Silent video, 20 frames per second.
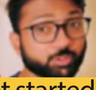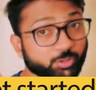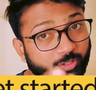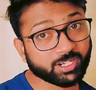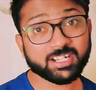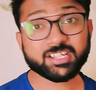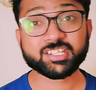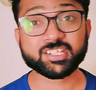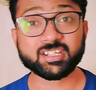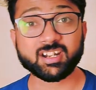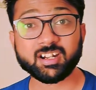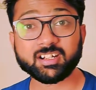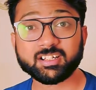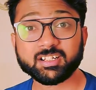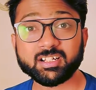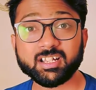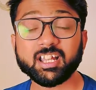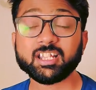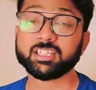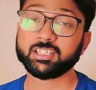So to get
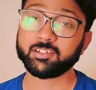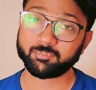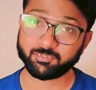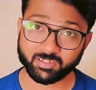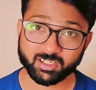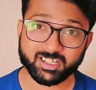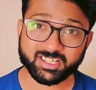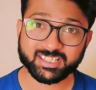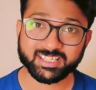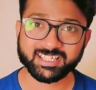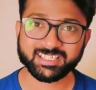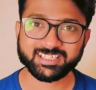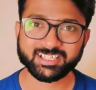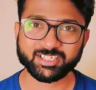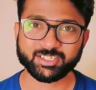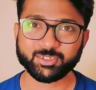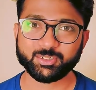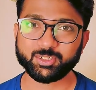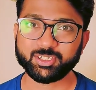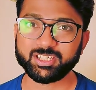started, the first thing
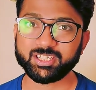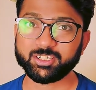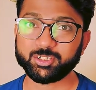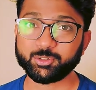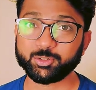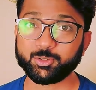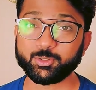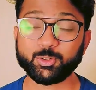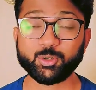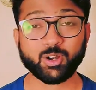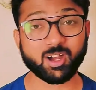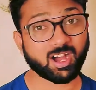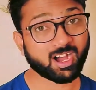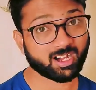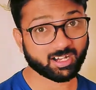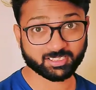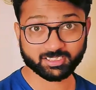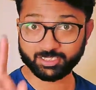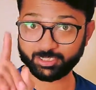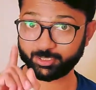that you need to know
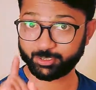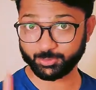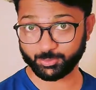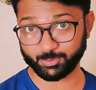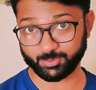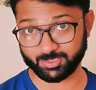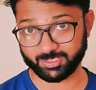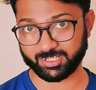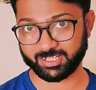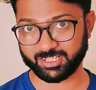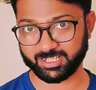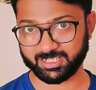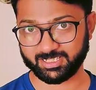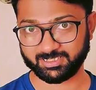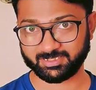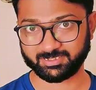are the tools.